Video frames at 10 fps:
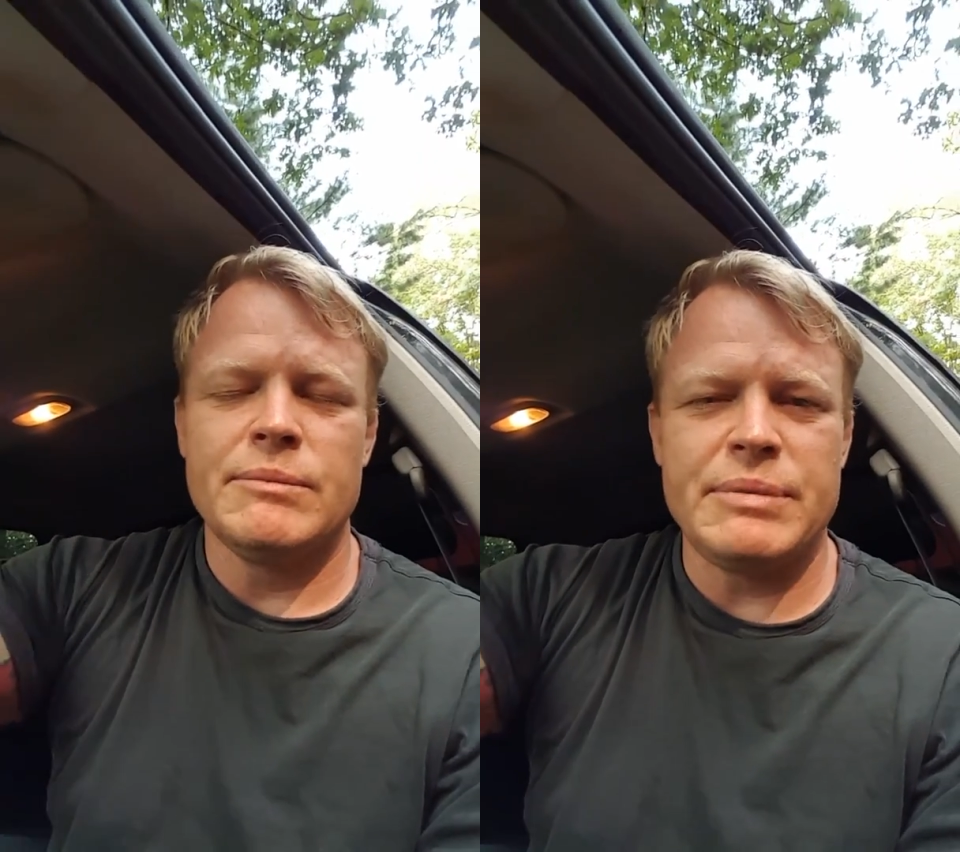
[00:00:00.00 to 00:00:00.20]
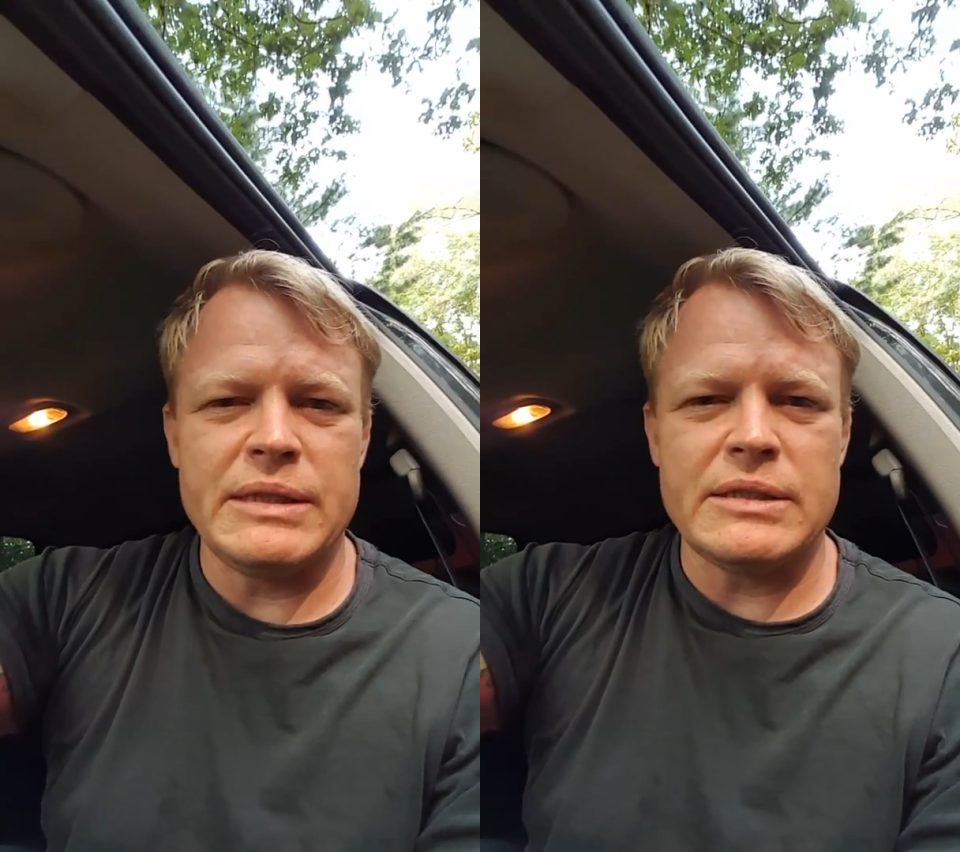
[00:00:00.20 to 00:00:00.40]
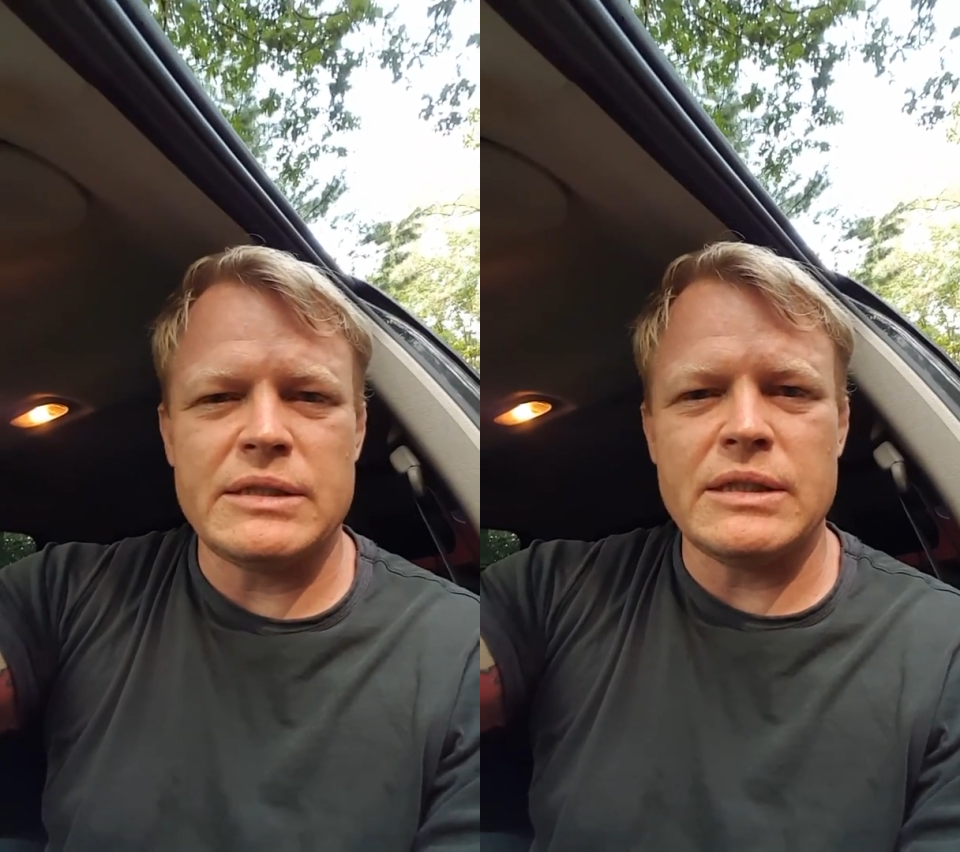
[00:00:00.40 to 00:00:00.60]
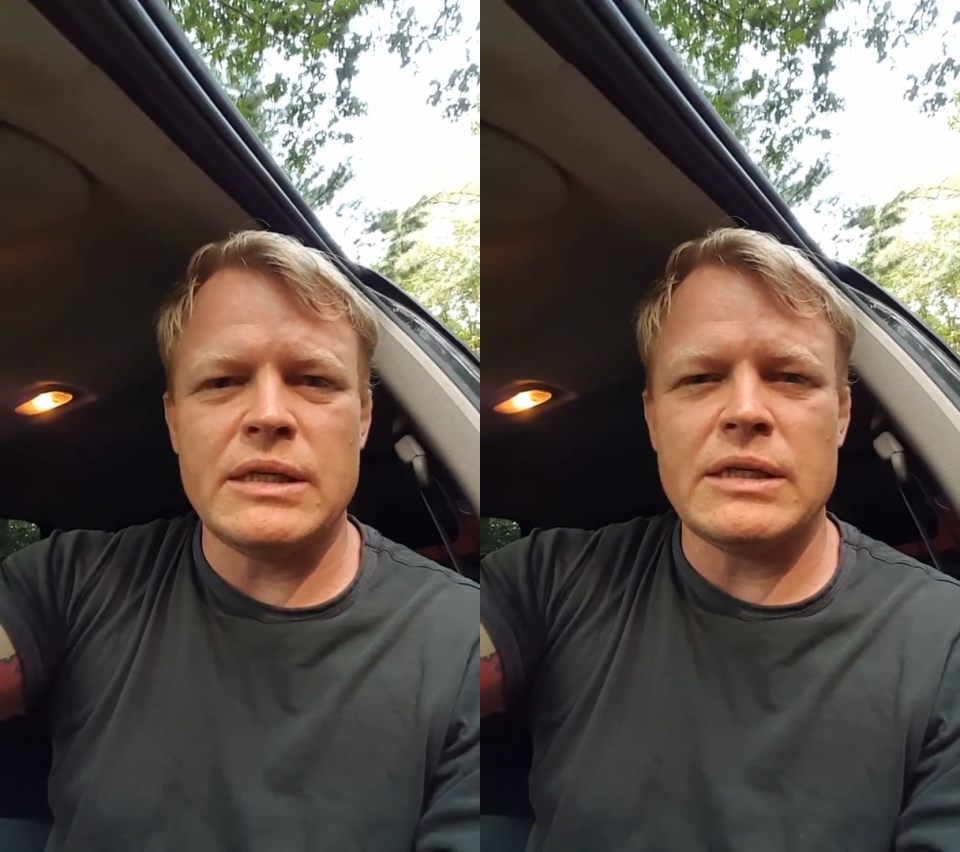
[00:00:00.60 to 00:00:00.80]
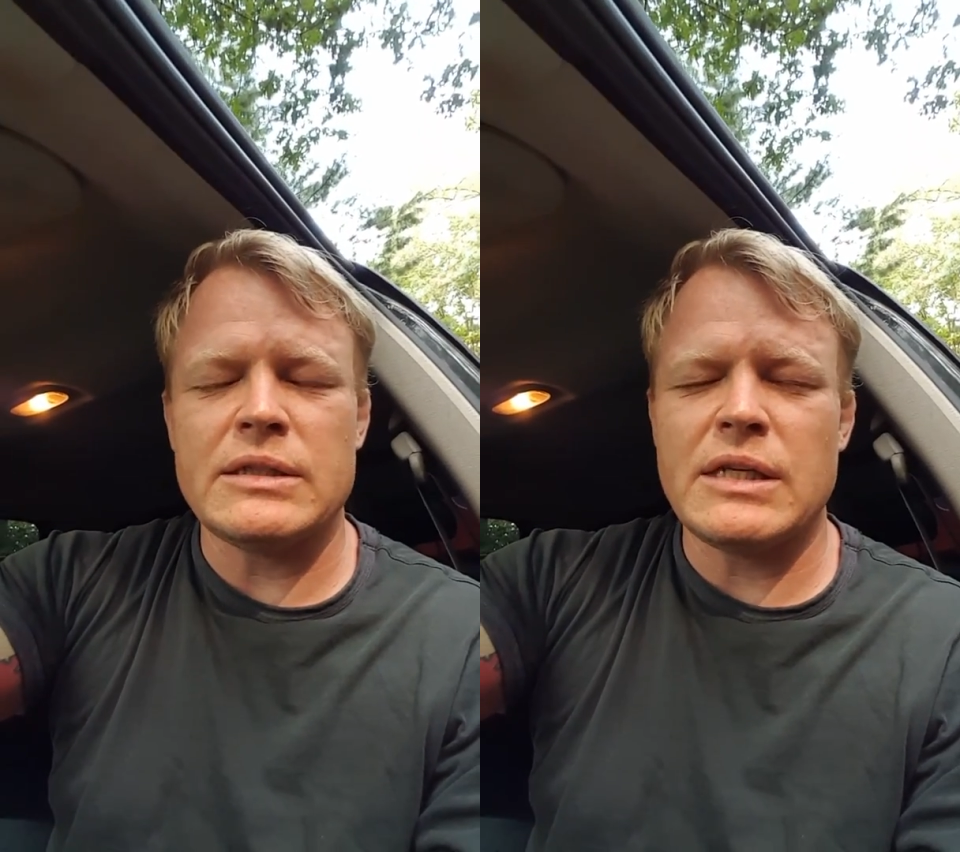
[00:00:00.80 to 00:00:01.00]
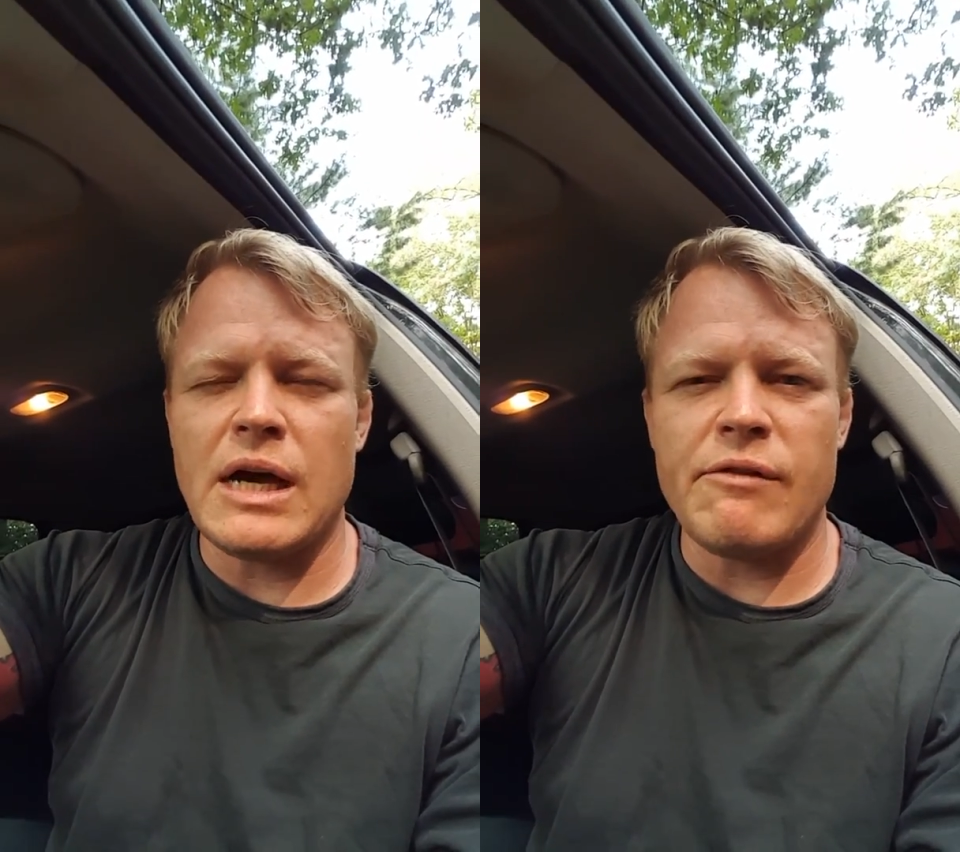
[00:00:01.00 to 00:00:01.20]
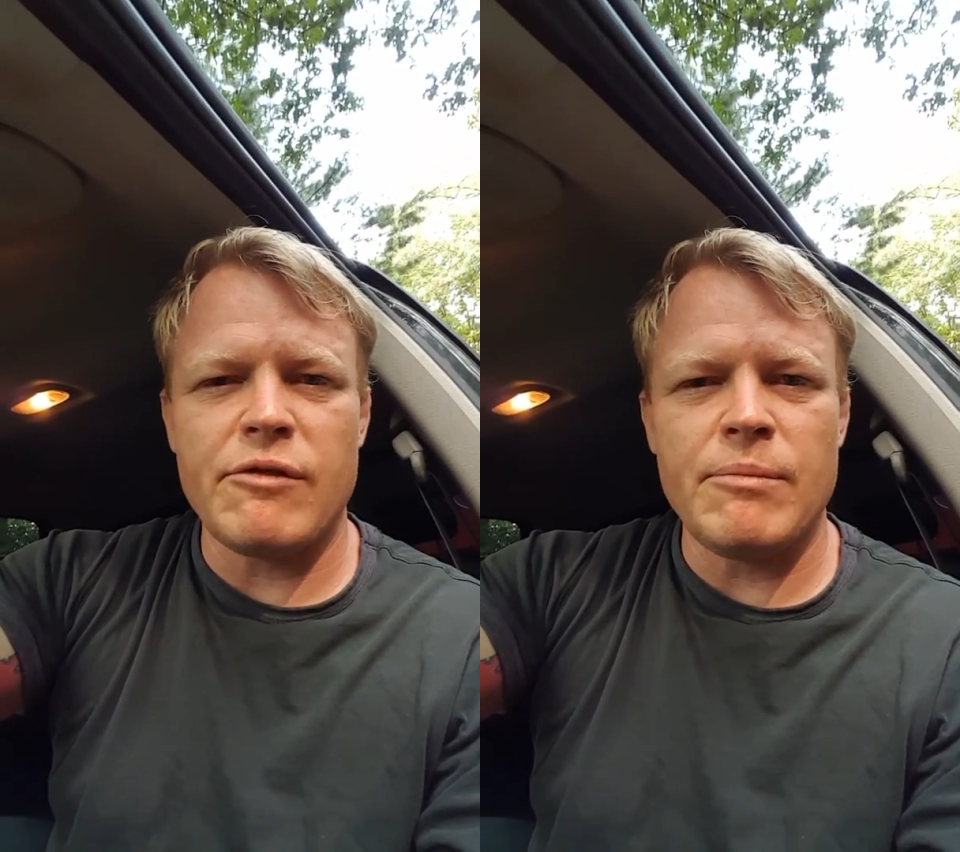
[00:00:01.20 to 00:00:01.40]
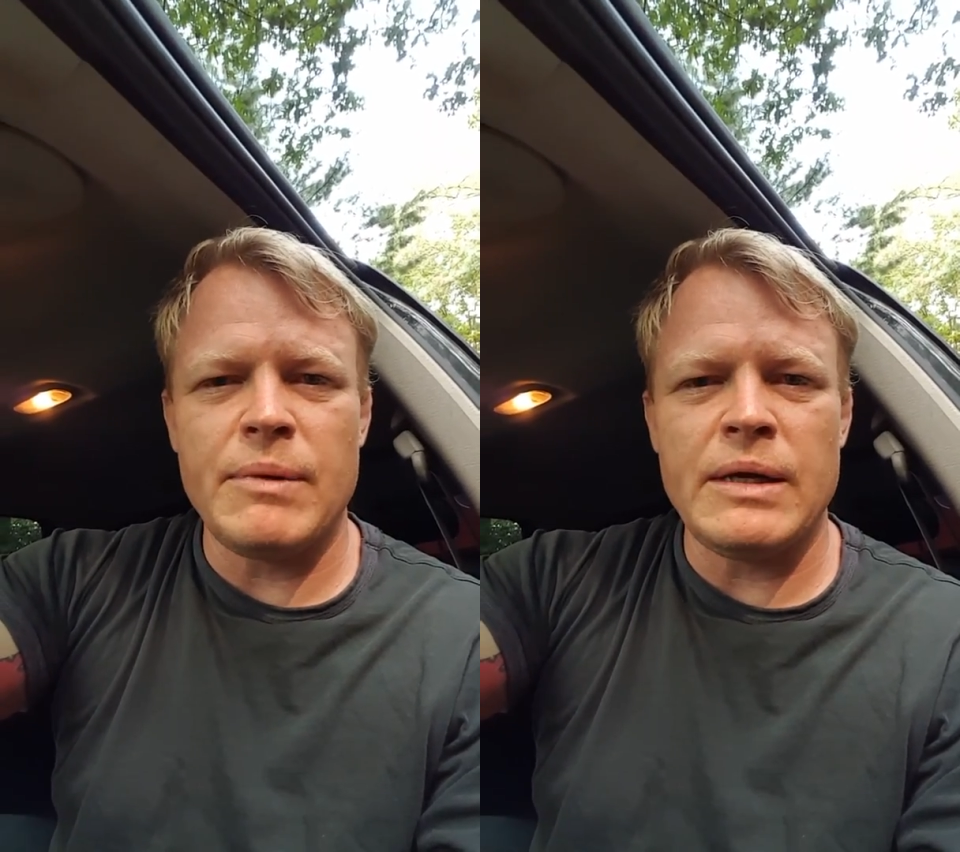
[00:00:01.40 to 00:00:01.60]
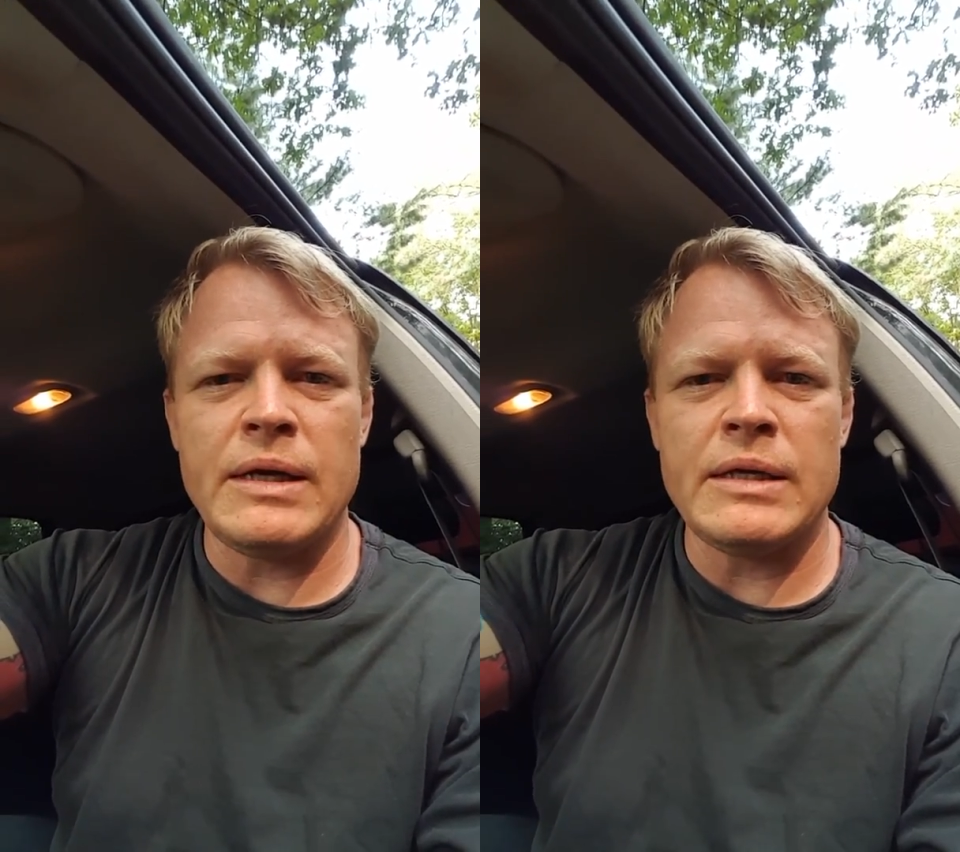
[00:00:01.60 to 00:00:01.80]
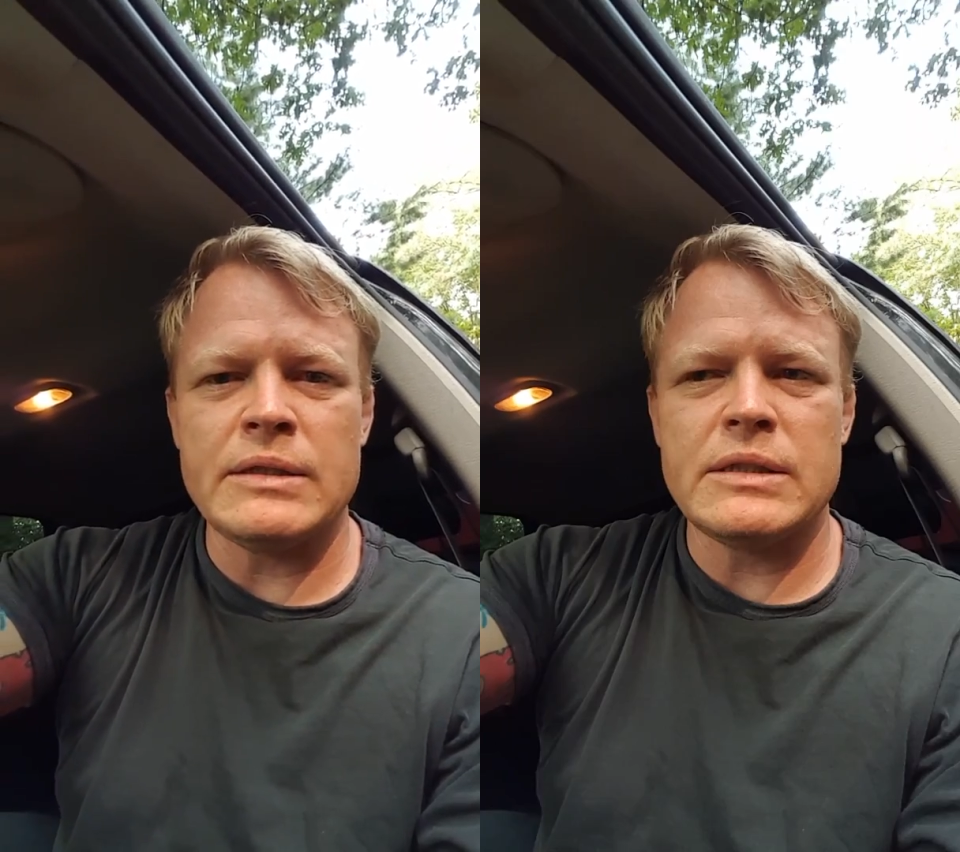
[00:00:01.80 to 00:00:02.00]
business,
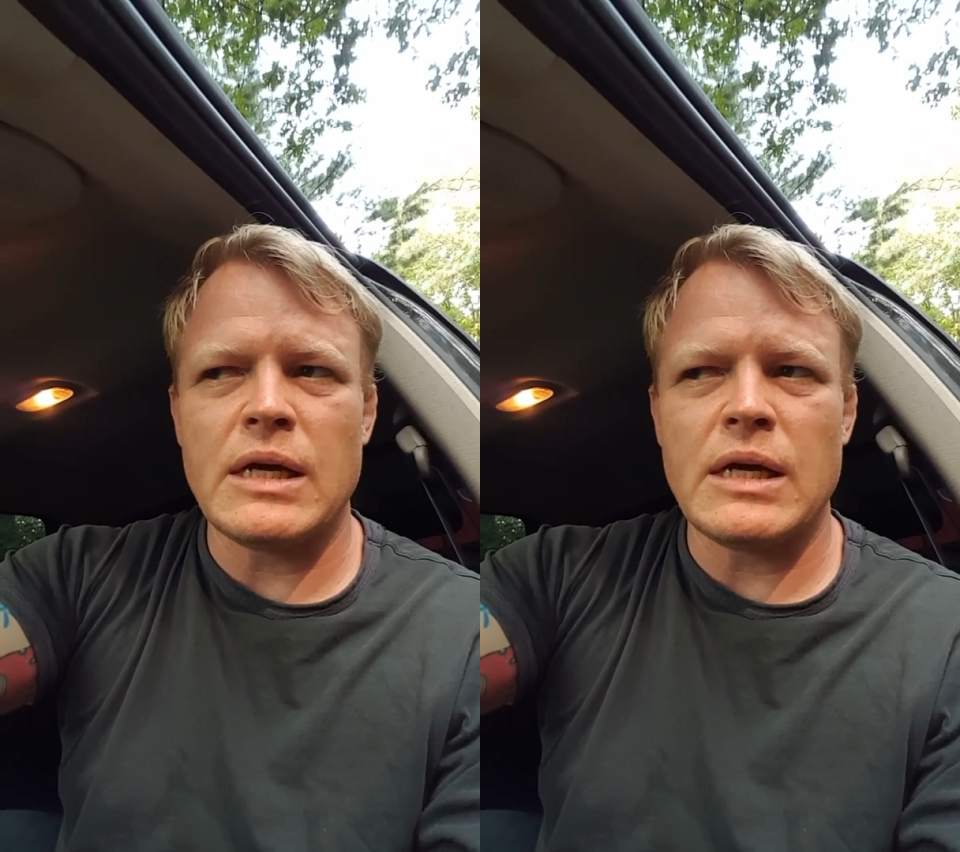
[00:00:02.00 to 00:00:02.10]
government,